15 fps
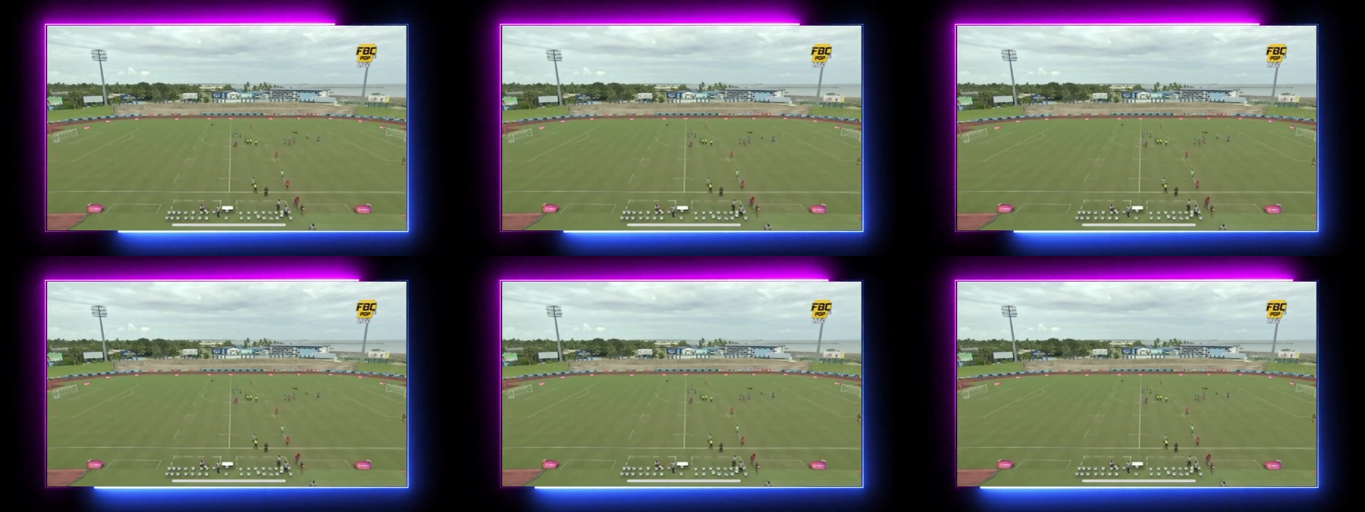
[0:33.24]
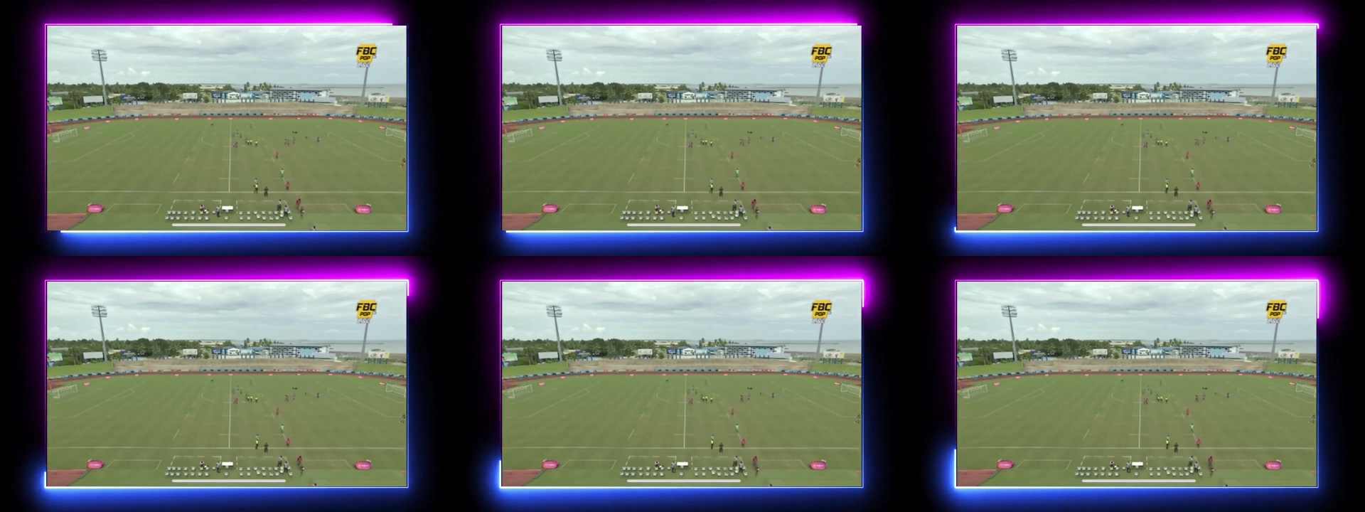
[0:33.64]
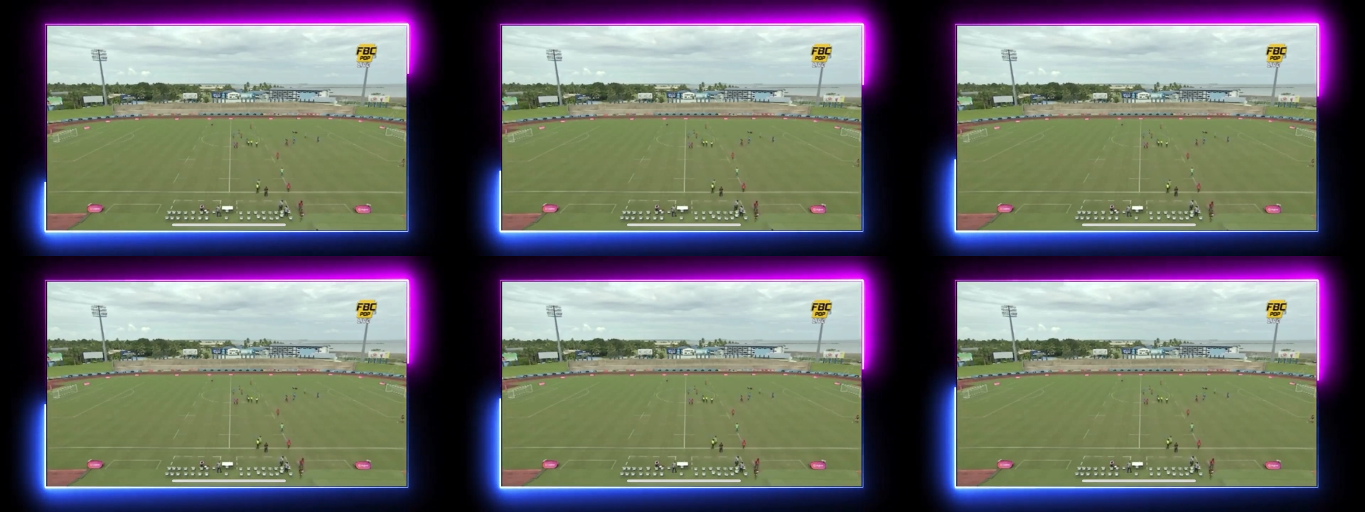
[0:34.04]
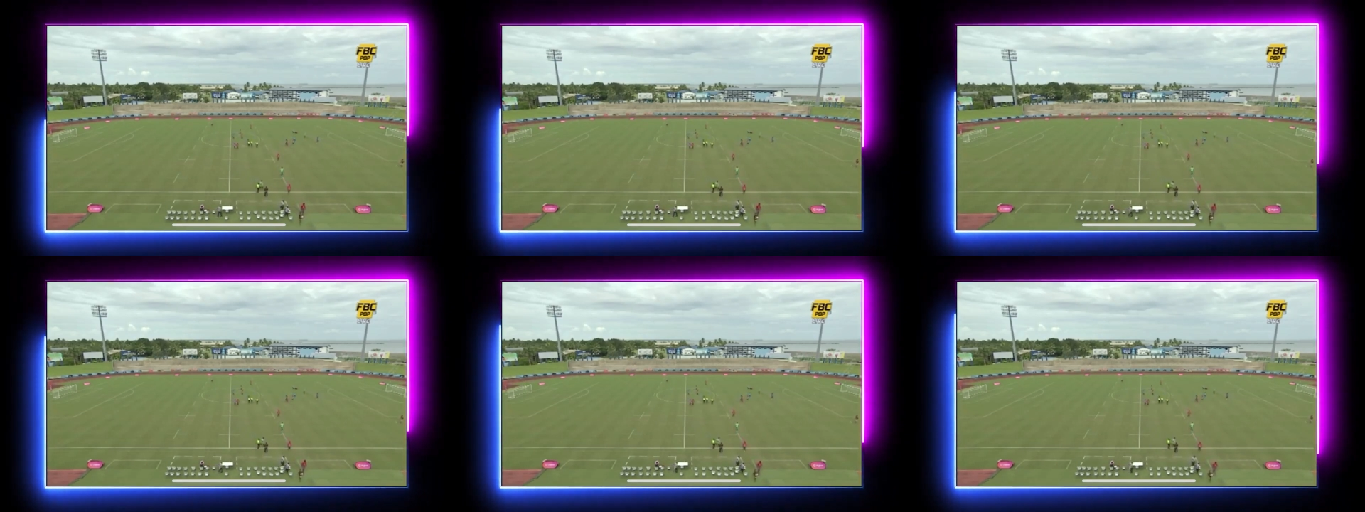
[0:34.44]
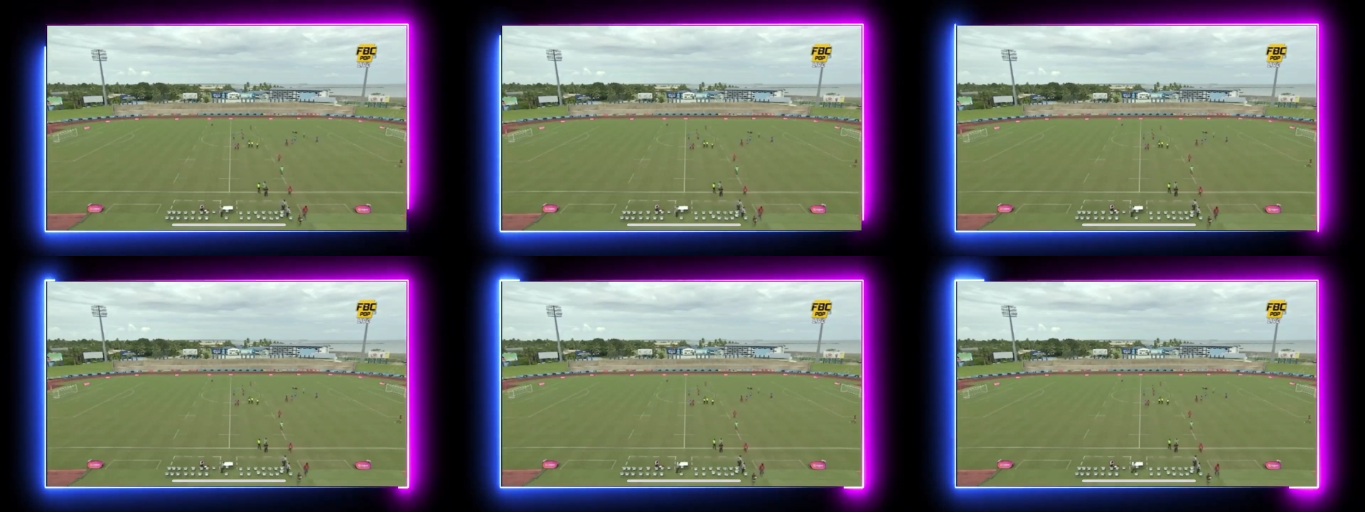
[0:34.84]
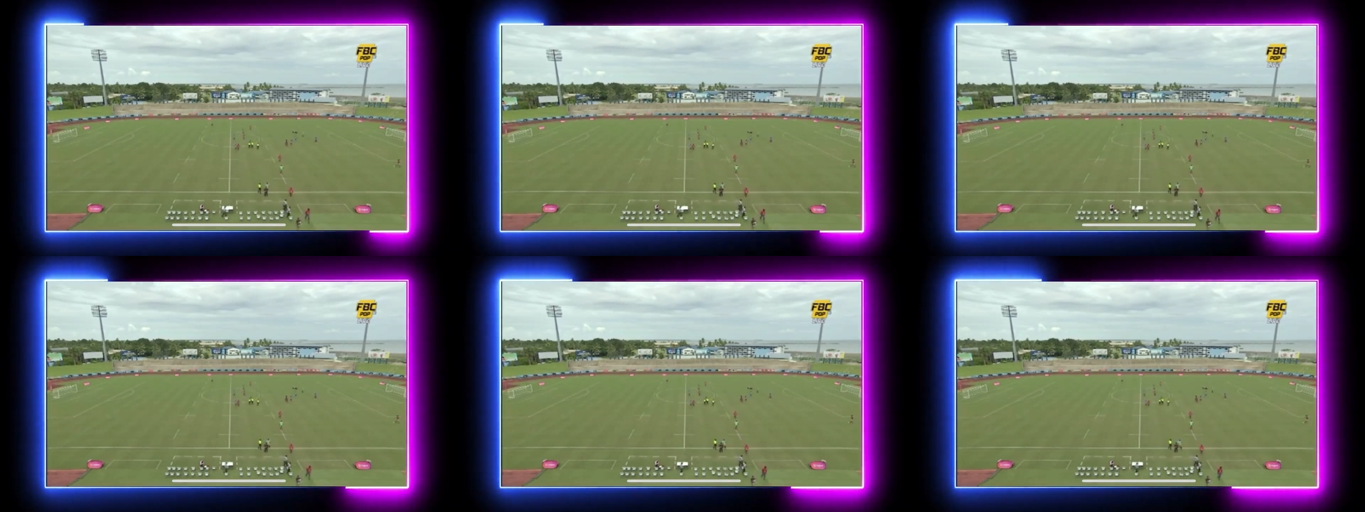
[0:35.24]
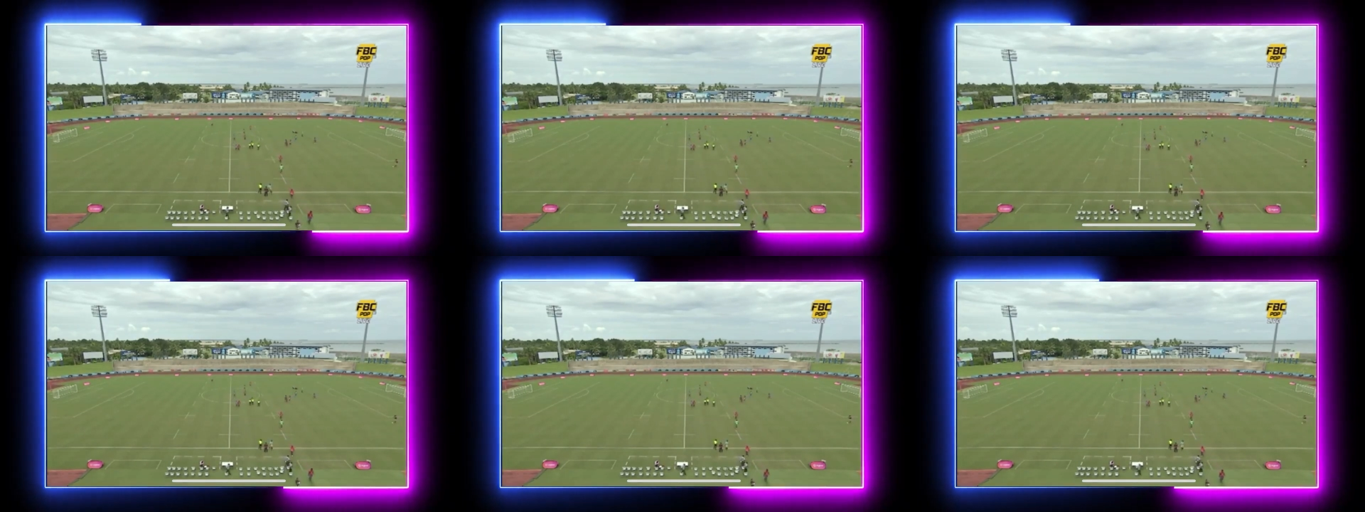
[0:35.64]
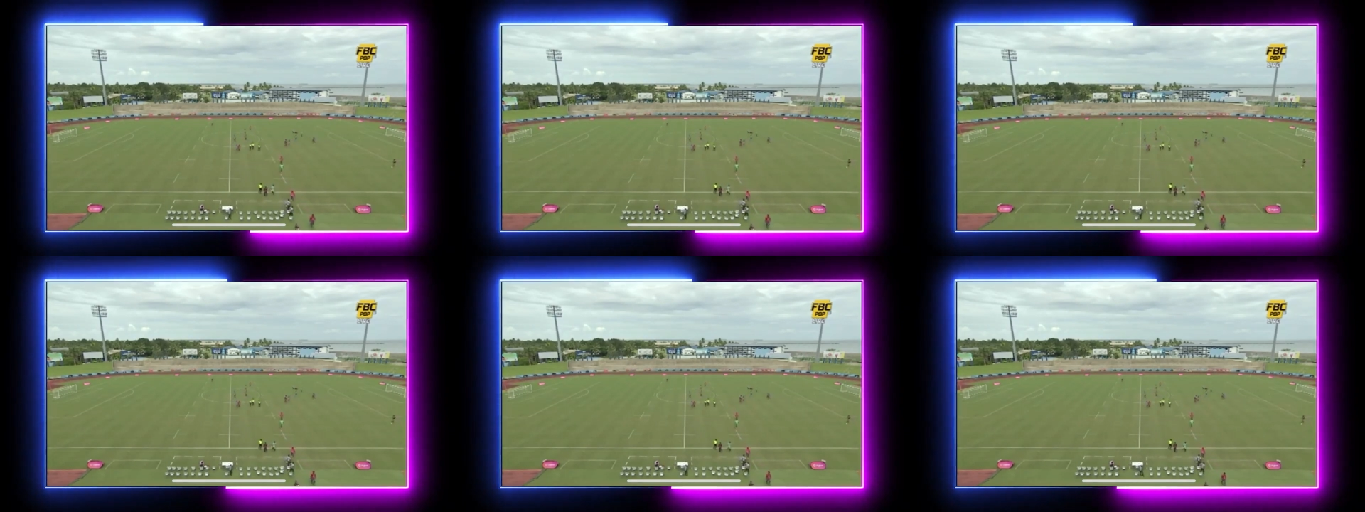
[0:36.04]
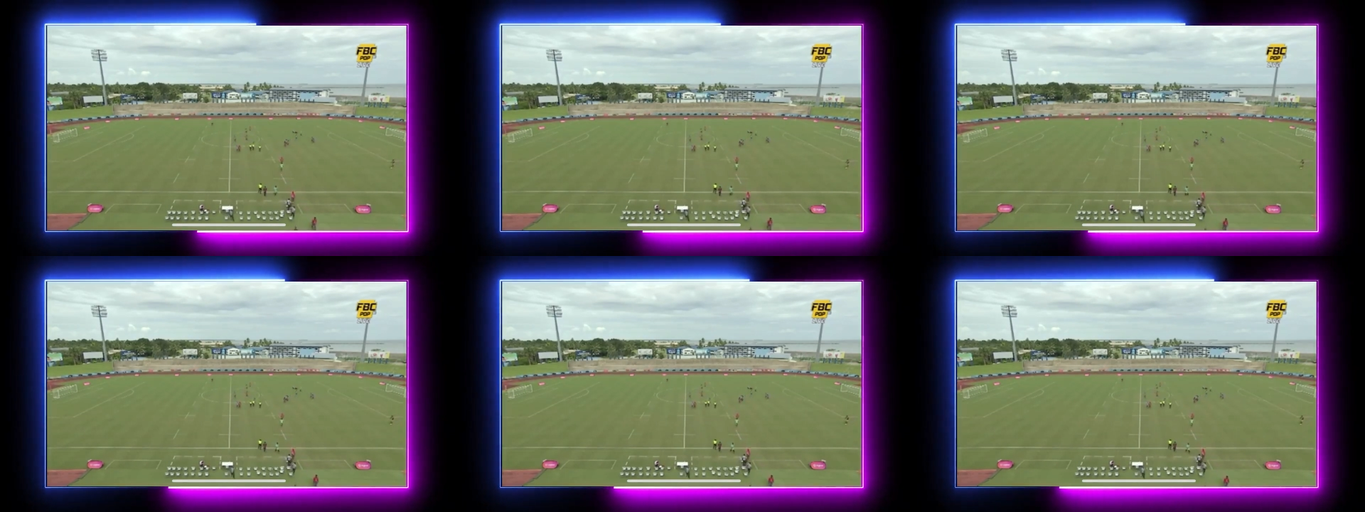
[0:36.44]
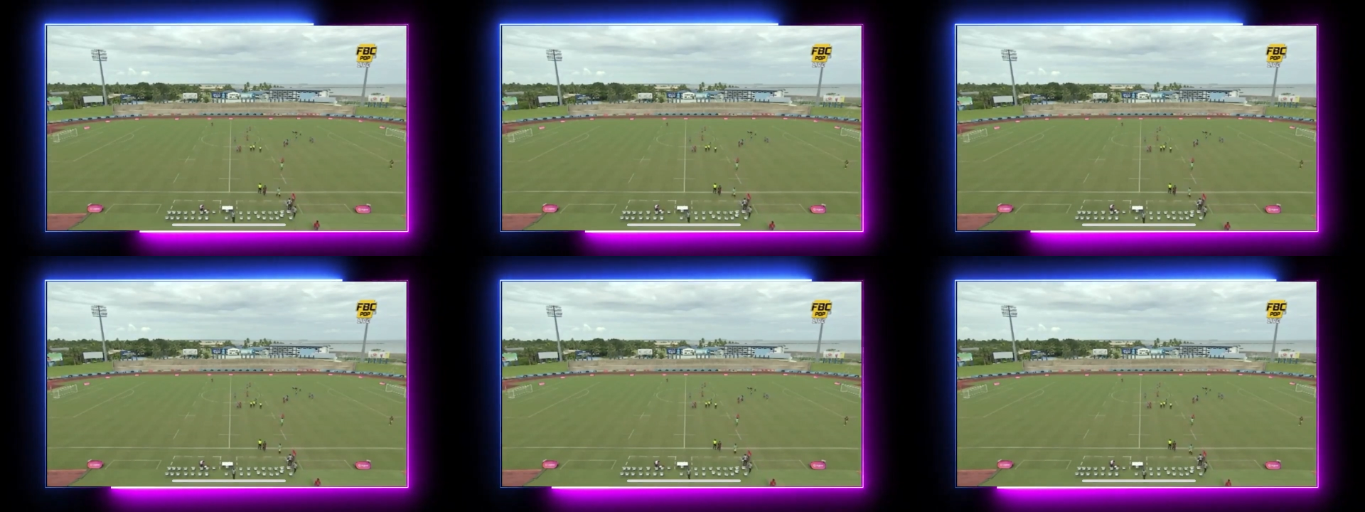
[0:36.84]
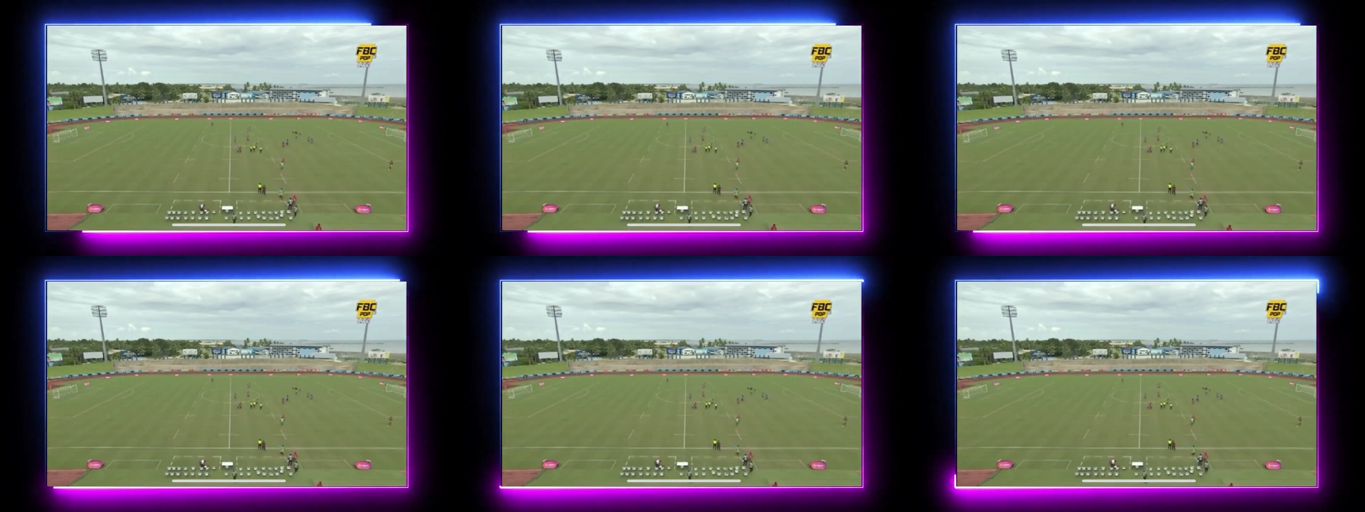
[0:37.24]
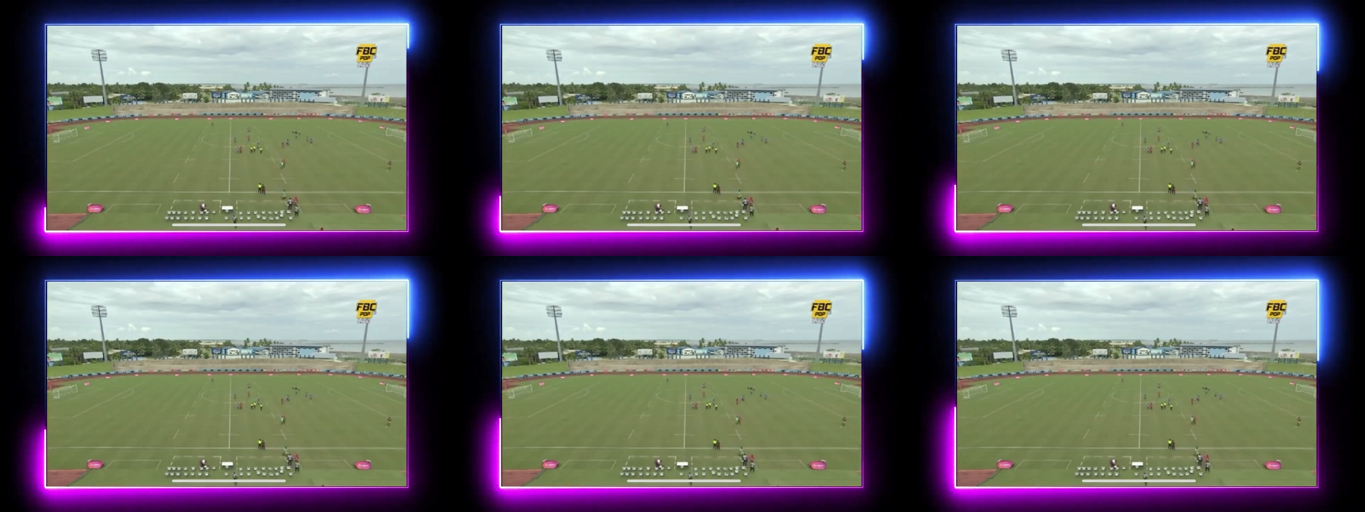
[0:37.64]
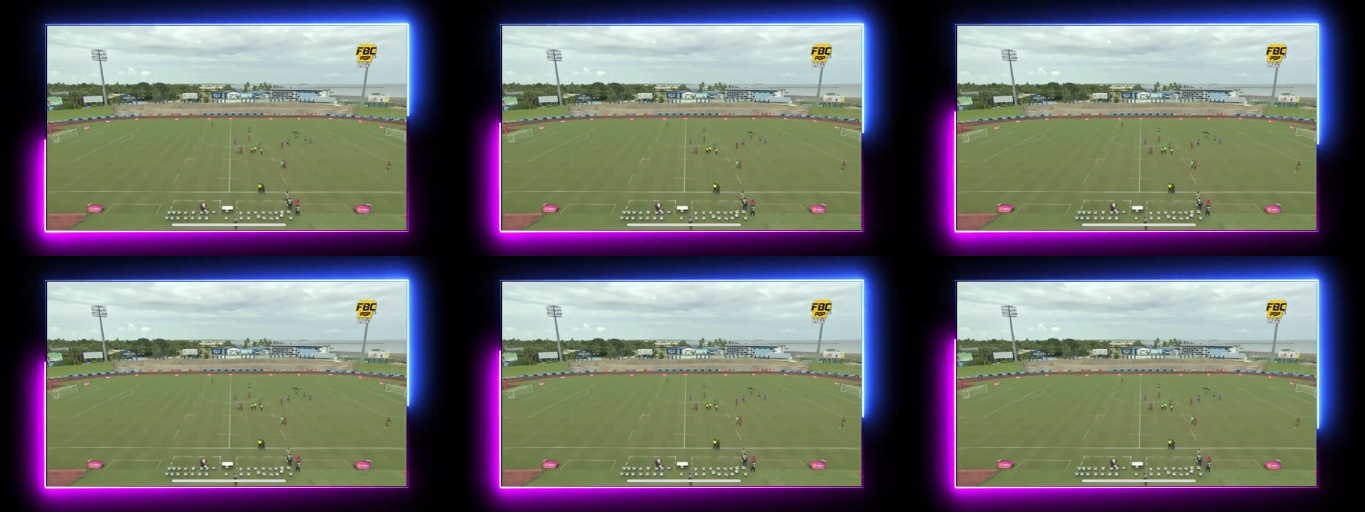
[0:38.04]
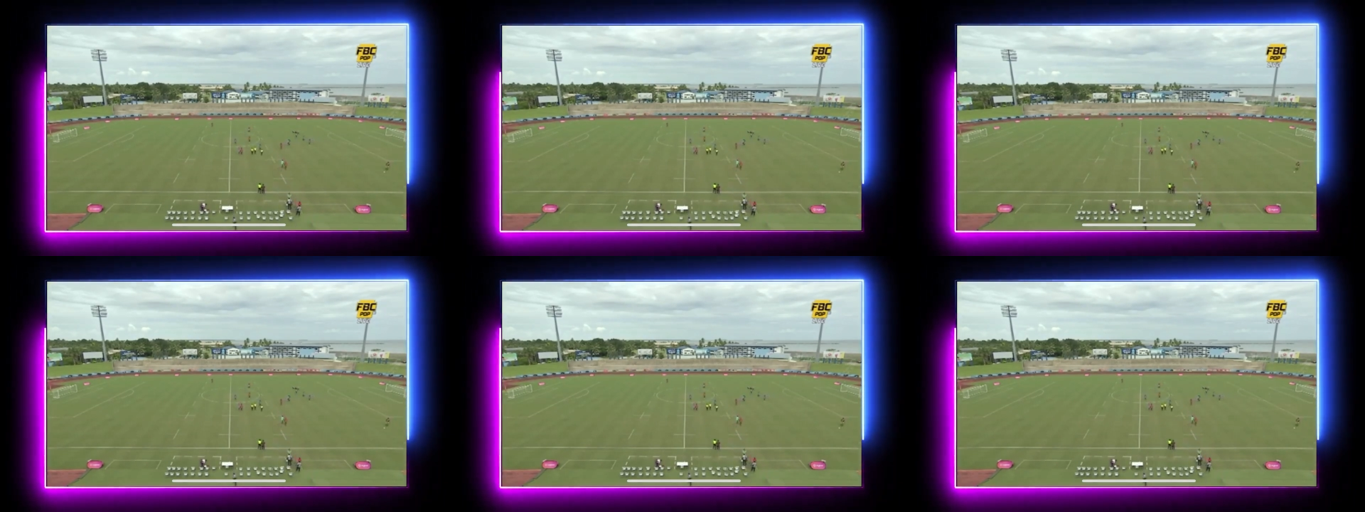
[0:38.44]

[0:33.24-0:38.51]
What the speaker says: No face is visible, so there are no lips to read.